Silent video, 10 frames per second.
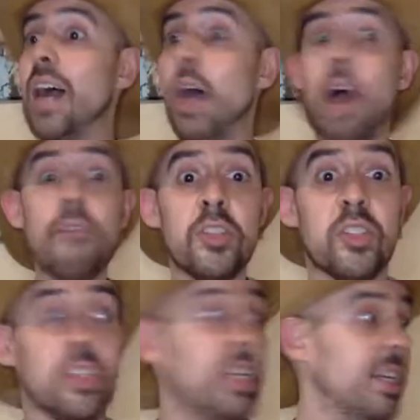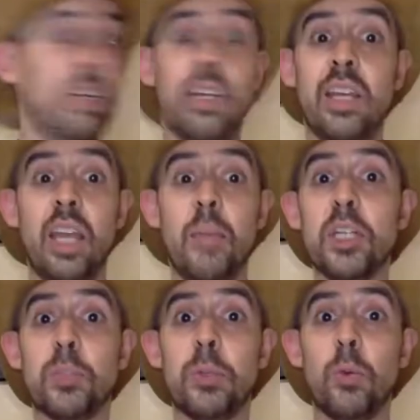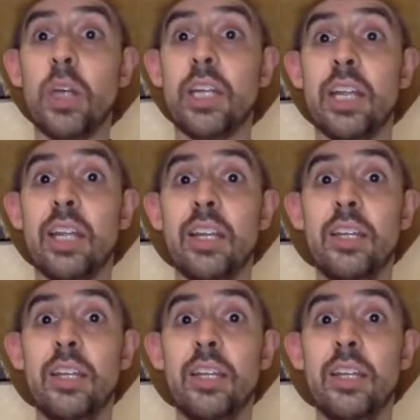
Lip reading: obviously it must be working.